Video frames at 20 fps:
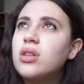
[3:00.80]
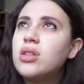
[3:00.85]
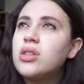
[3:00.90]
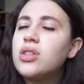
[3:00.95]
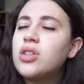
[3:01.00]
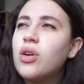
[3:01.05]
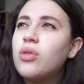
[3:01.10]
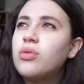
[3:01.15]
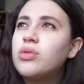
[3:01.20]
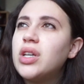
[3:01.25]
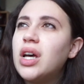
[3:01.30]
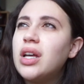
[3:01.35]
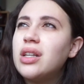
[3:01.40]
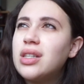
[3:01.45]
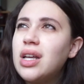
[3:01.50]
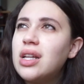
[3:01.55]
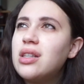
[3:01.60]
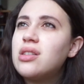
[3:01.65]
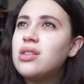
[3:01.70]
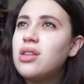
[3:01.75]
So
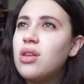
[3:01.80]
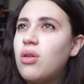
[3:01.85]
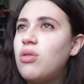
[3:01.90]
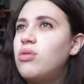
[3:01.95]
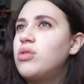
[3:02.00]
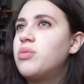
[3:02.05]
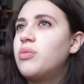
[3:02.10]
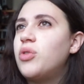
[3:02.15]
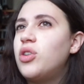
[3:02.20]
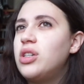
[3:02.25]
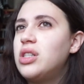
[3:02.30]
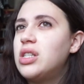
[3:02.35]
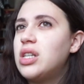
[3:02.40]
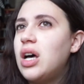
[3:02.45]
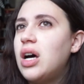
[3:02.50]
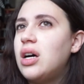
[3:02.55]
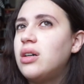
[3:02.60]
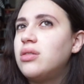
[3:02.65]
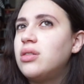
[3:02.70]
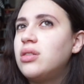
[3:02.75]
that's the old
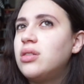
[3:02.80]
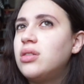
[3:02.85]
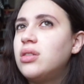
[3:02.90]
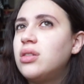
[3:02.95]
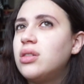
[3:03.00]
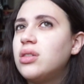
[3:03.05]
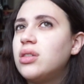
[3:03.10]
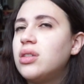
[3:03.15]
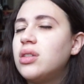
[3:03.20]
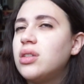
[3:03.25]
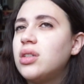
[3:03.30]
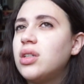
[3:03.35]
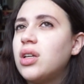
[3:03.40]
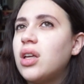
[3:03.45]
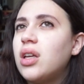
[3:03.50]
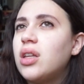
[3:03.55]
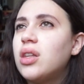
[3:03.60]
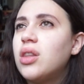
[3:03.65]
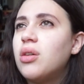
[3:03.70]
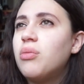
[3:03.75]
Malta.
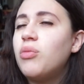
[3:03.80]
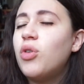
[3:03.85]
The